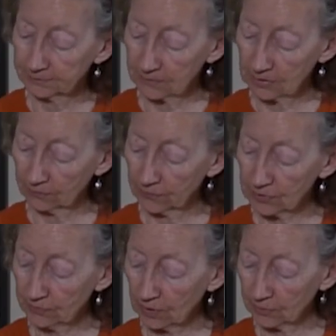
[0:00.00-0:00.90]
So
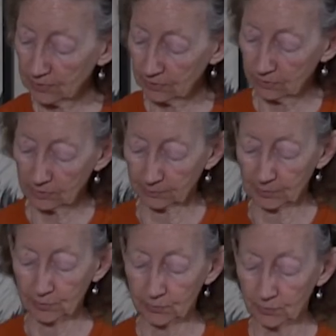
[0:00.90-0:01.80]
first of all, we're going to do the
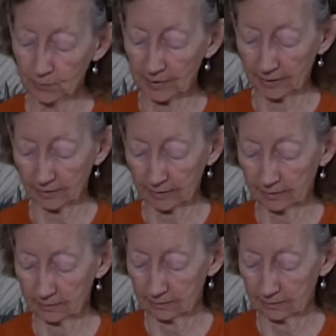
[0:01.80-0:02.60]
blueberry.